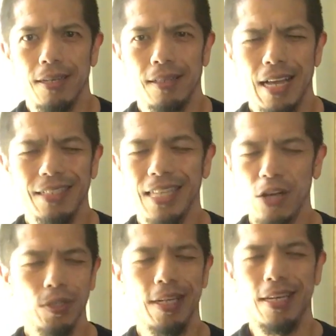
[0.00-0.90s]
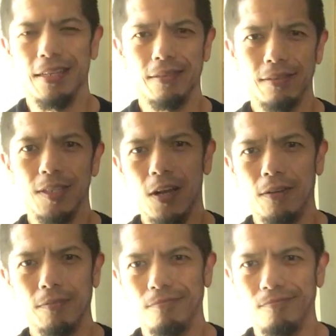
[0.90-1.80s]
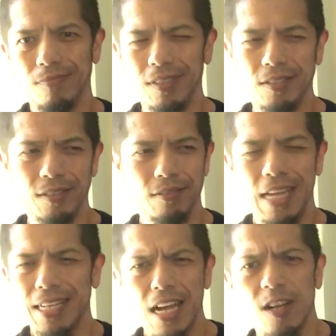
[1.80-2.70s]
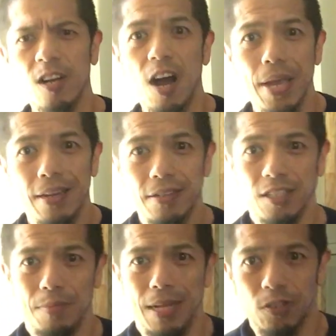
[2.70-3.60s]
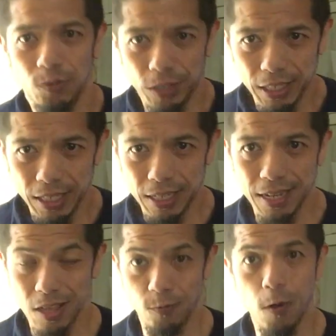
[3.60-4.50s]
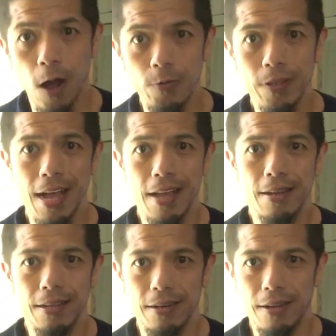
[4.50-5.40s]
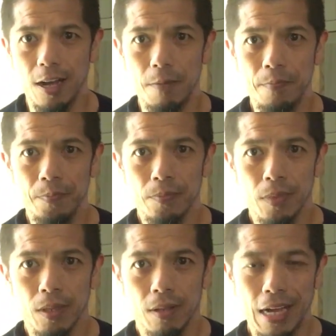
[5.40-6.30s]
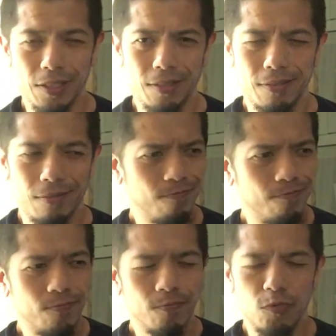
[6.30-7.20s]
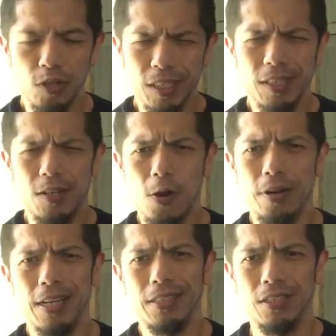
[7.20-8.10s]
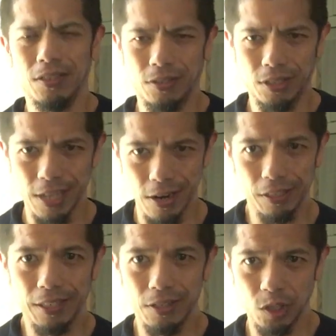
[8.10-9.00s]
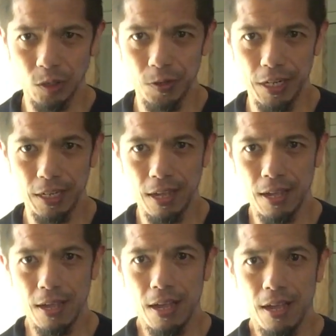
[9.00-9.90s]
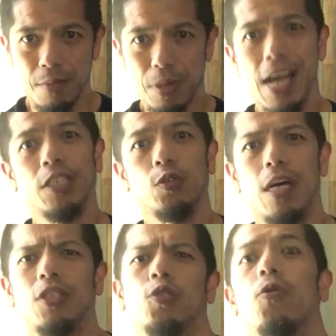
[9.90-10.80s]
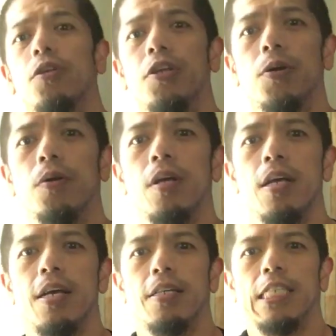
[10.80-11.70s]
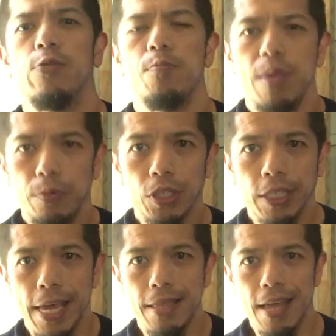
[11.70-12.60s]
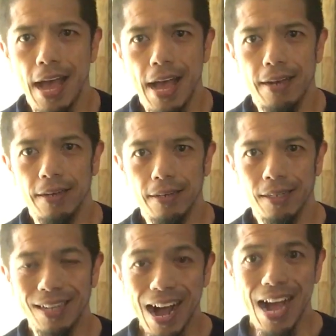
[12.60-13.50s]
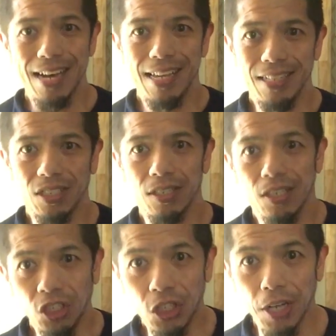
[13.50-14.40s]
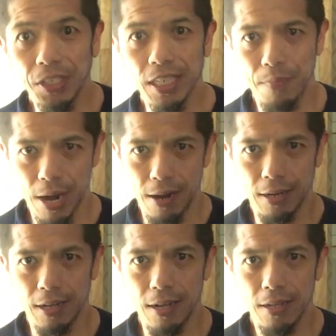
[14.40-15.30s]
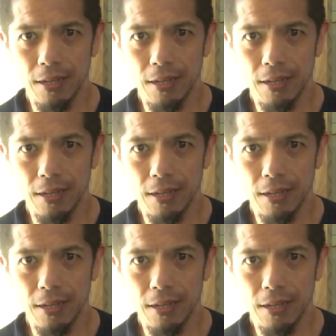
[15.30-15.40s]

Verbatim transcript: that sounds like, you know, this that kind of comment, it doesn't seem like there's really anything wrong with that. And um, I really don't necessarily disagree, but actually I sort of do. See, when people say that God is judging America,